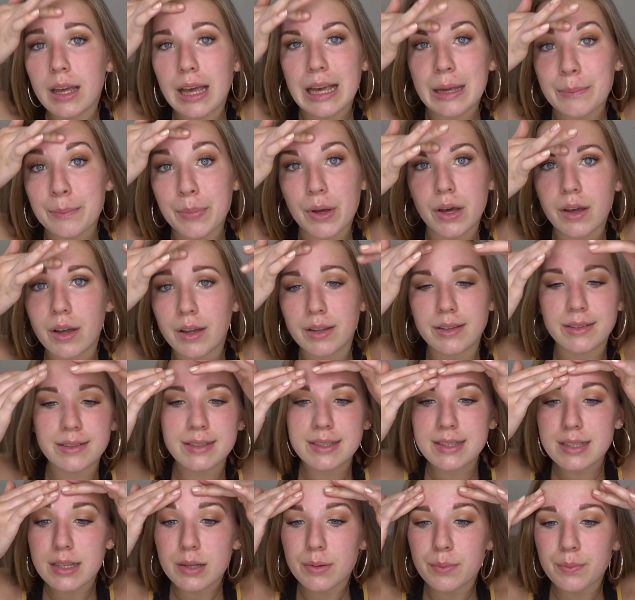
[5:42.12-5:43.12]
It
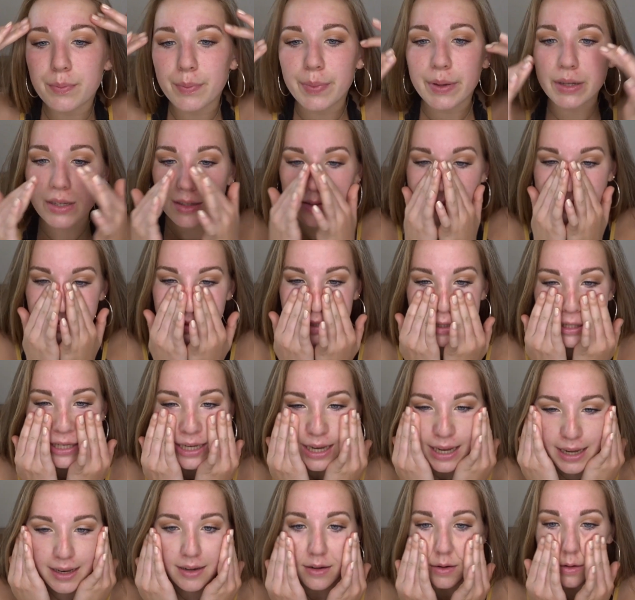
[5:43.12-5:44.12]
burns, but it doesn't really
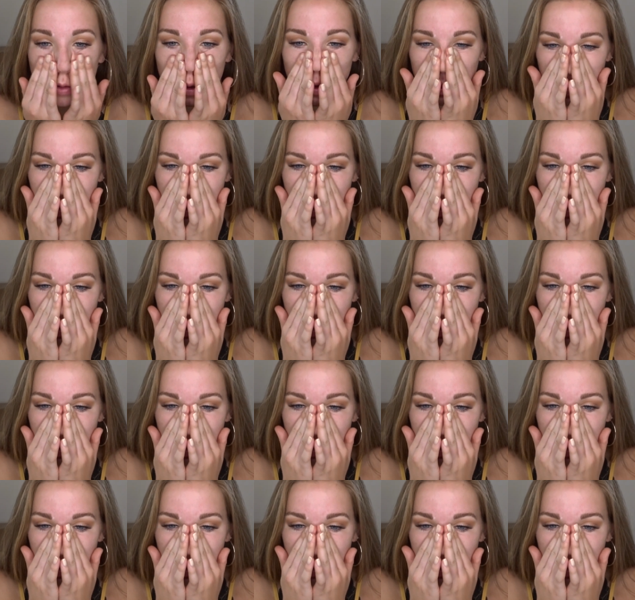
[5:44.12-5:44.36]
tan.